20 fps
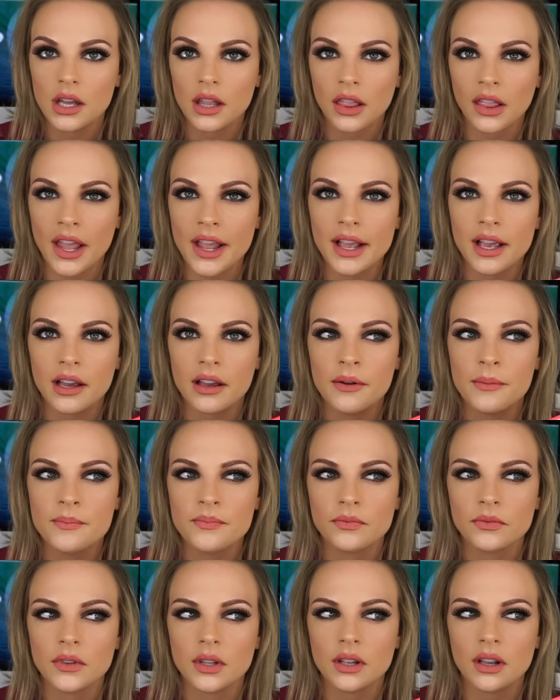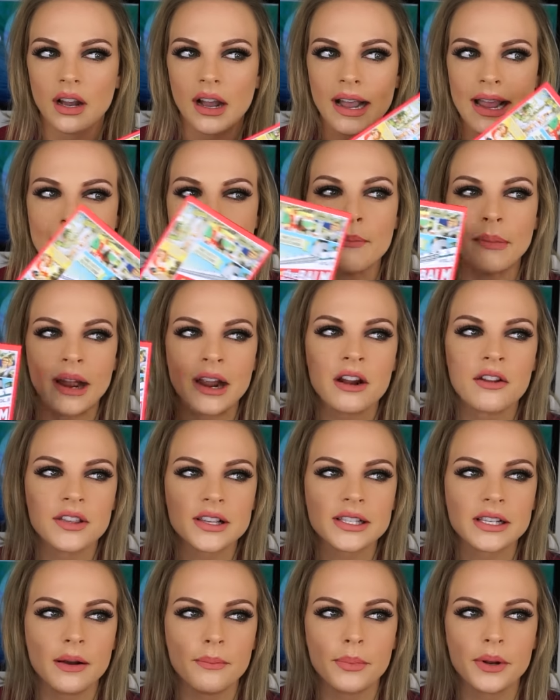like, I admire
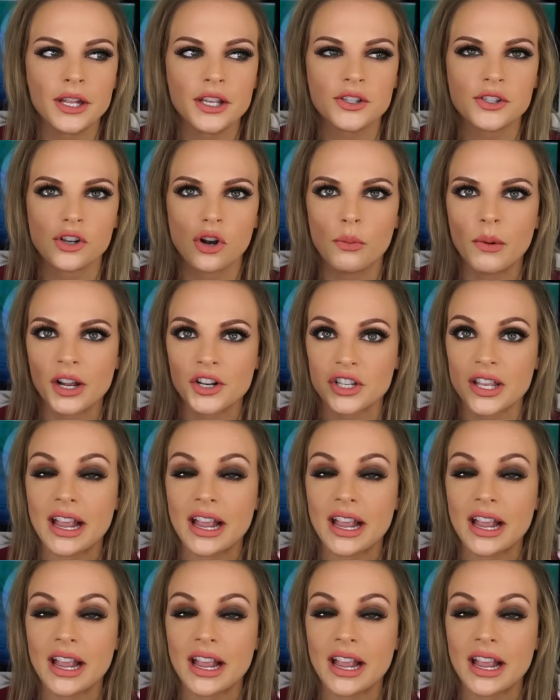this company so much.